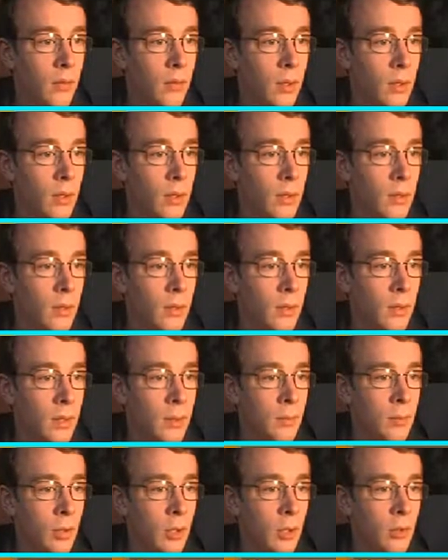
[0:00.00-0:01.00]
Let, let's
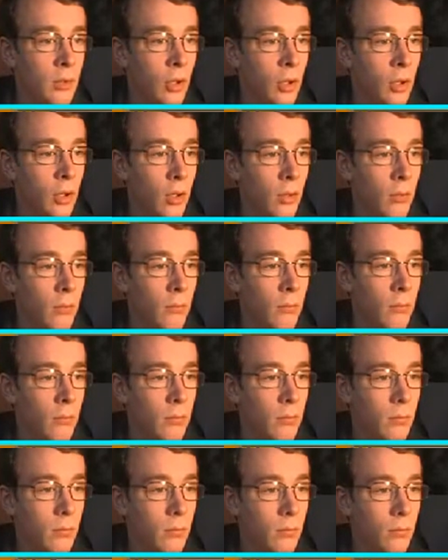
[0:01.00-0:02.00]
bring out Dog,
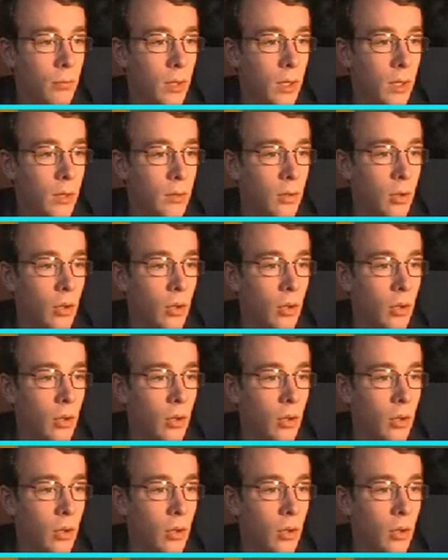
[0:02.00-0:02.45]
bring out